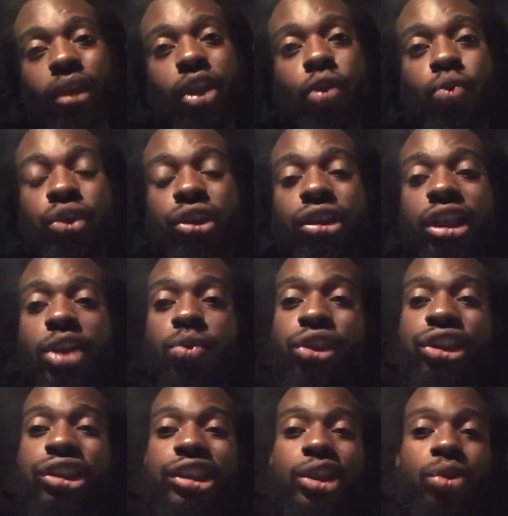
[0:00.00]
it was it
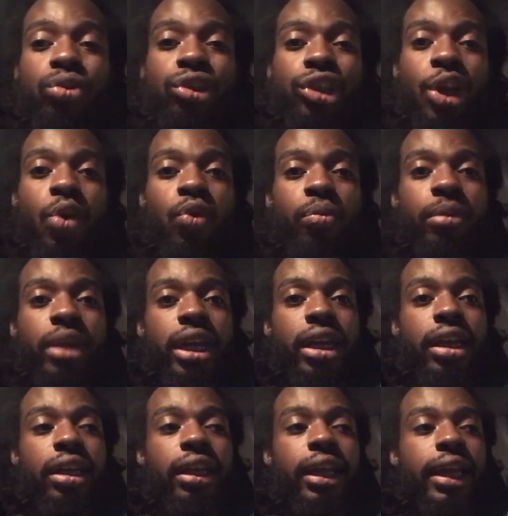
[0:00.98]
was still dope,
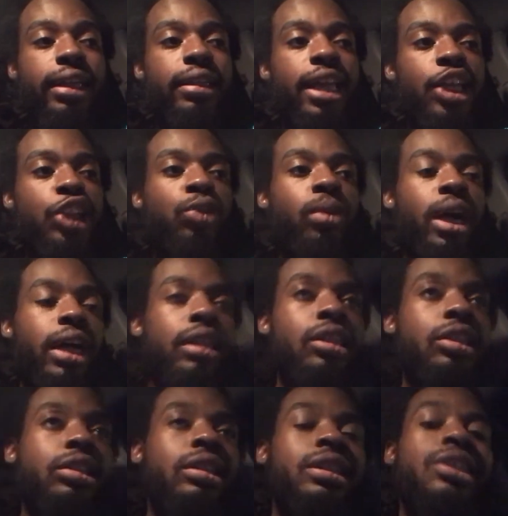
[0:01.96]
man. Like that's why
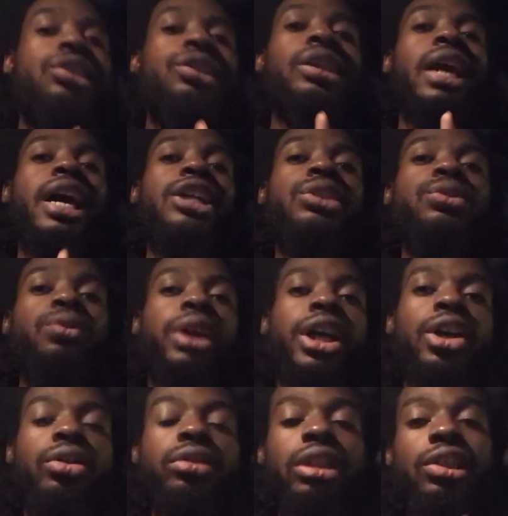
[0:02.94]
this this last
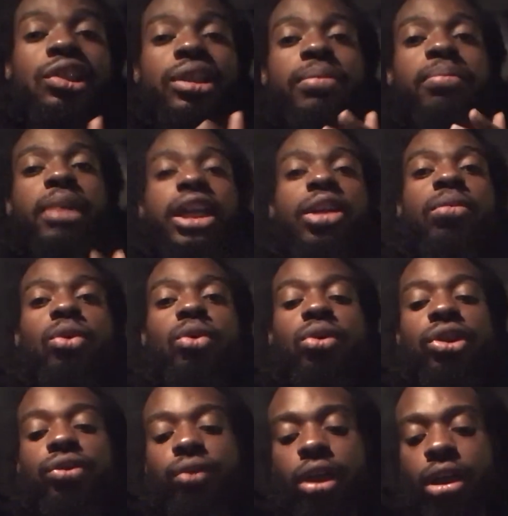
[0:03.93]
round is debatable
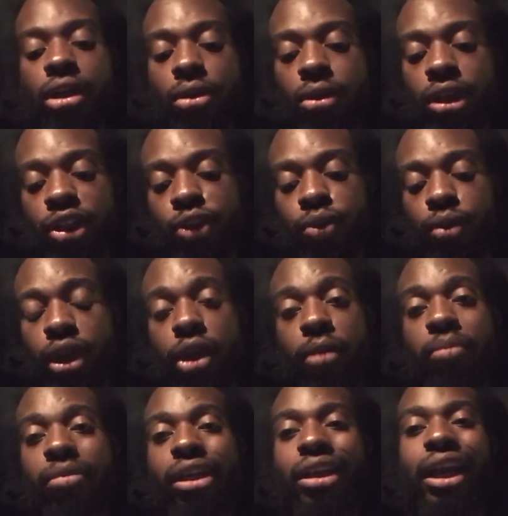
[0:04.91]
as well as well,
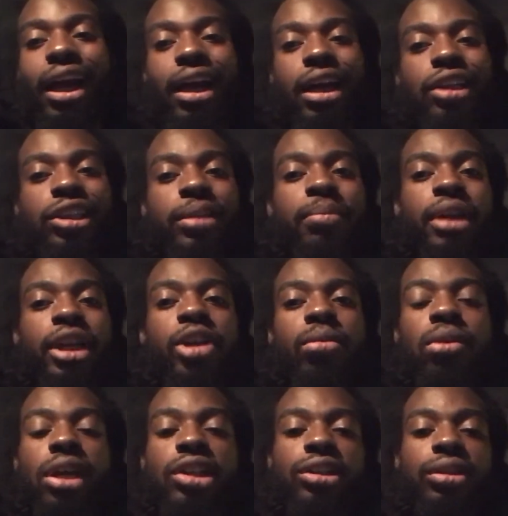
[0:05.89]
but not as
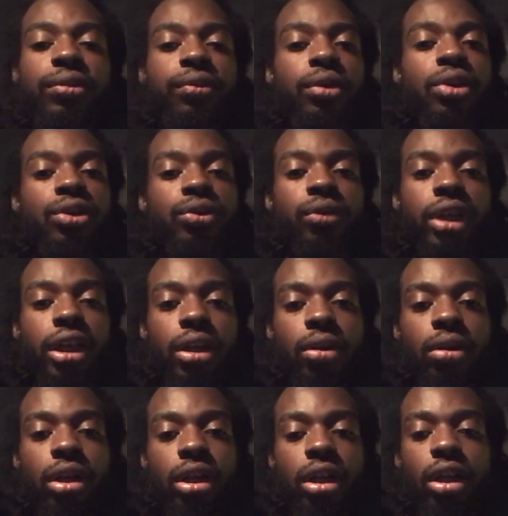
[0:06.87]
debatable as the first round.
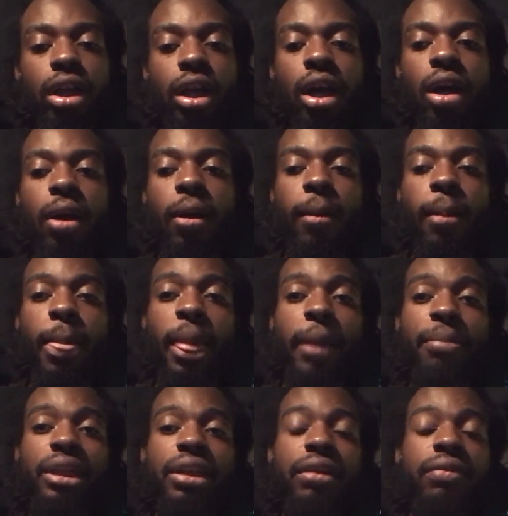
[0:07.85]
Um,
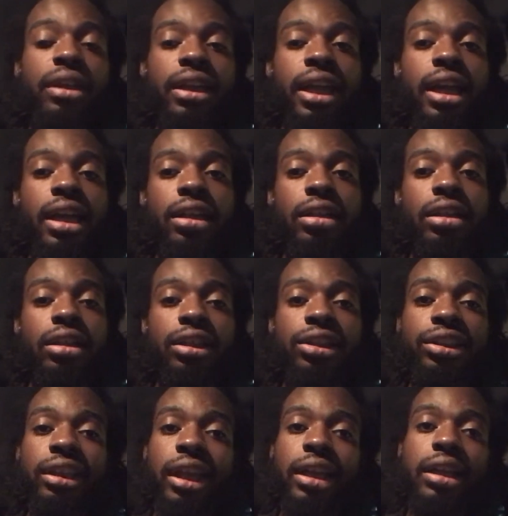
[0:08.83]
I'm giving that
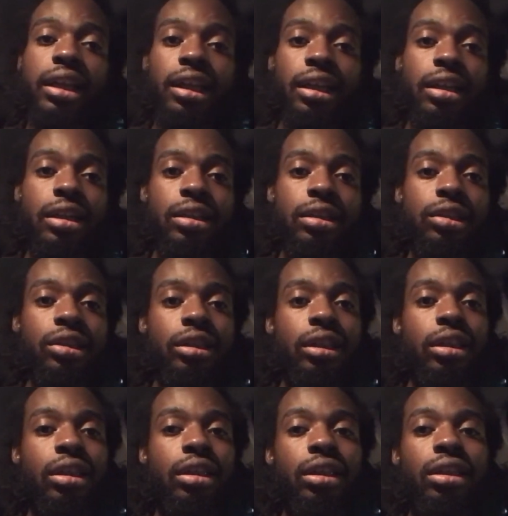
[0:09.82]
slight edge
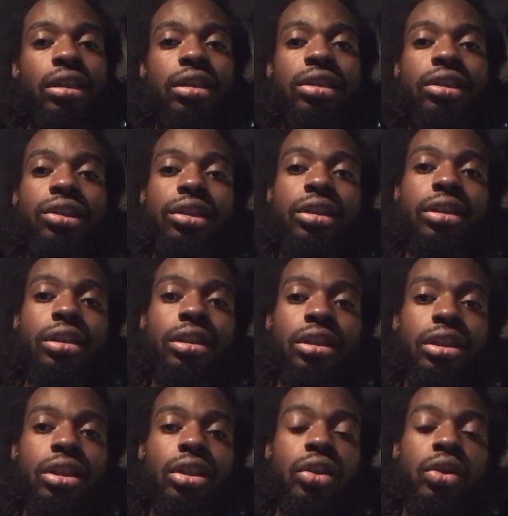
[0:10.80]

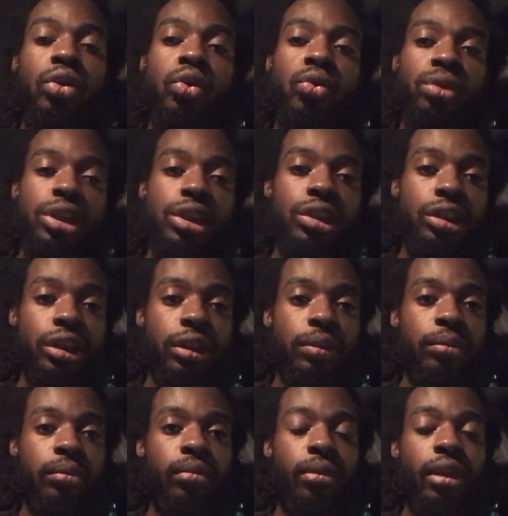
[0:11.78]
to Glueazy.
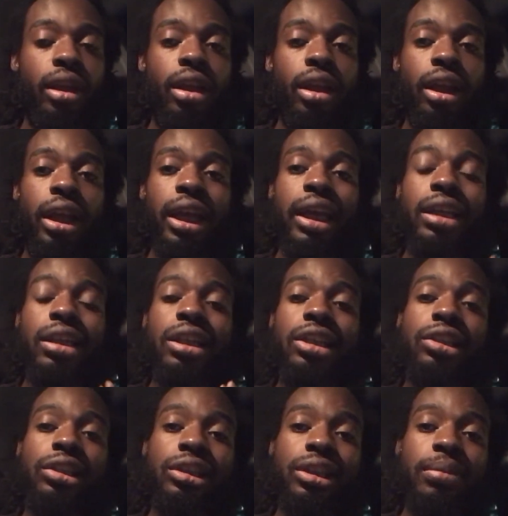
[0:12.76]
And
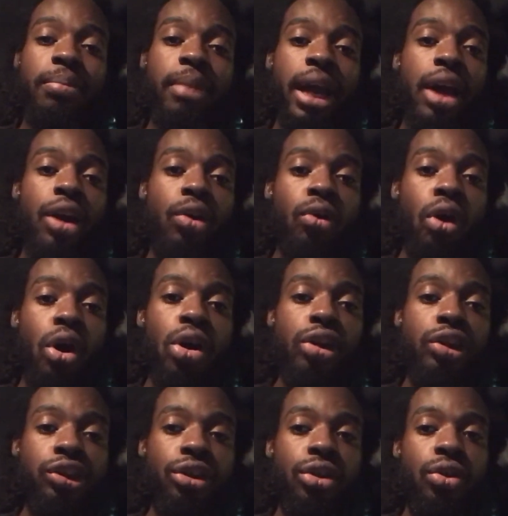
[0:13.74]
this is a battle
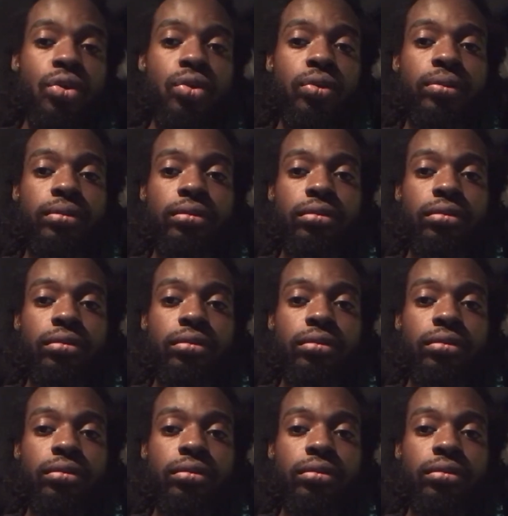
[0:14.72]
also